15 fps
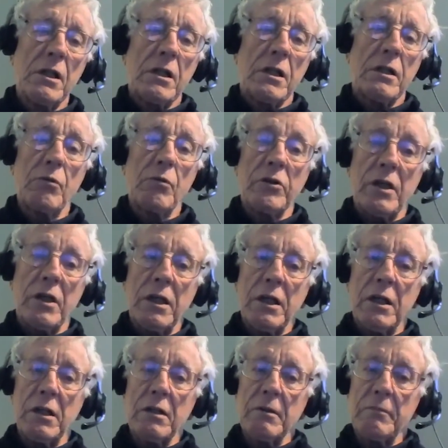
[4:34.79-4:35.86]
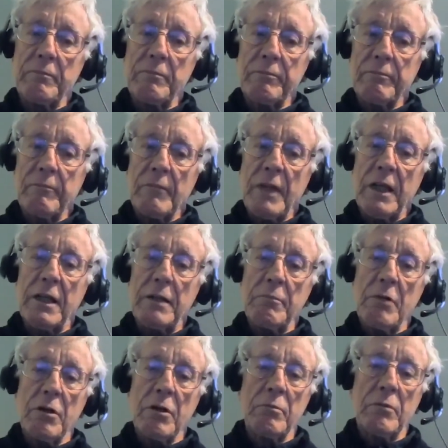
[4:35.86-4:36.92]
Then one day he came
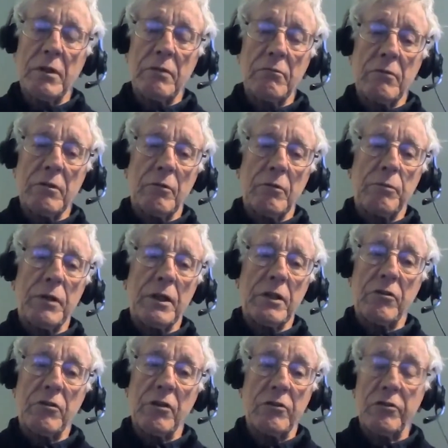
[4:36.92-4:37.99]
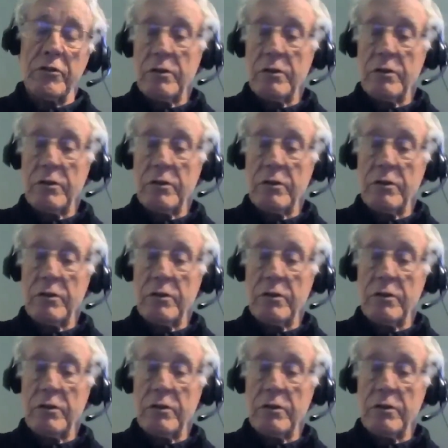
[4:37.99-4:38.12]
home and we were playing chess,